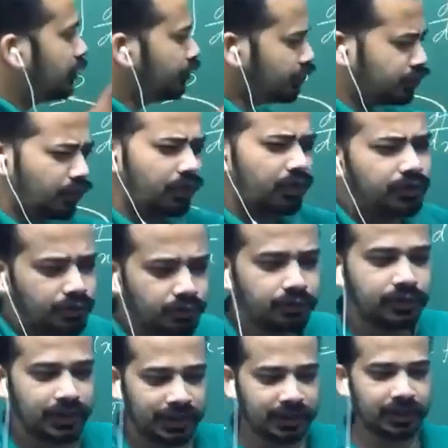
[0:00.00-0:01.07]
you
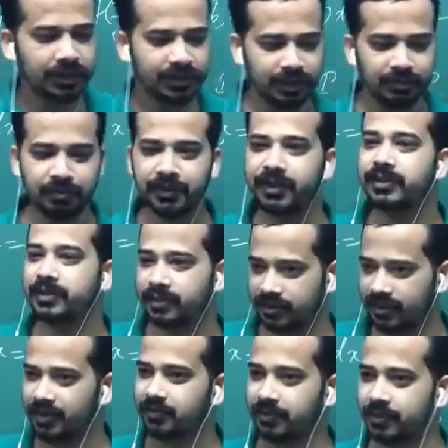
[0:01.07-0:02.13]
take a simplest
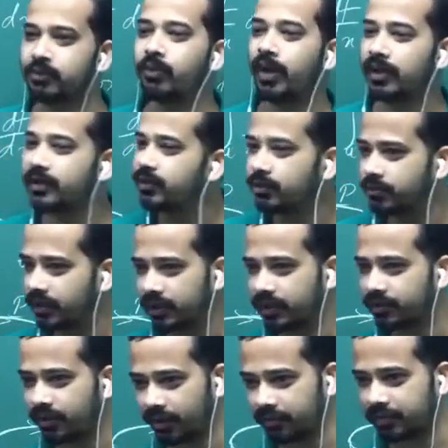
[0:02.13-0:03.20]
surface. Why do you make it
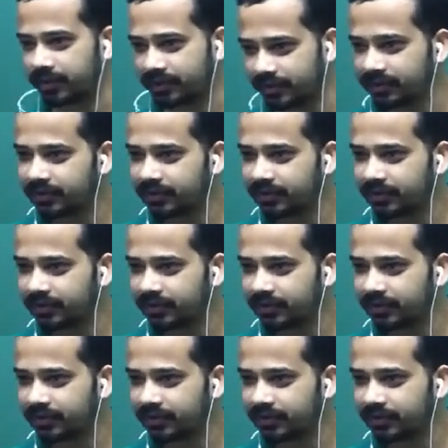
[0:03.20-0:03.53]
complex?